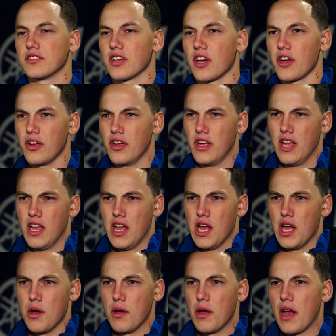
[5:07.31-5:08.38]
So,
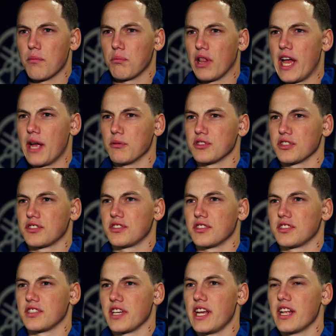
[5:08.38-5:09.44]
plan was
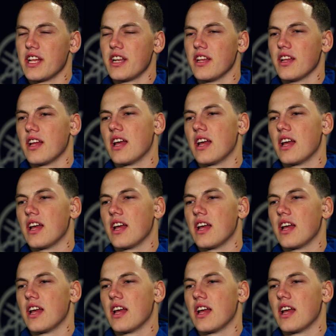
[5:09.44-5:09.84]
succeeded.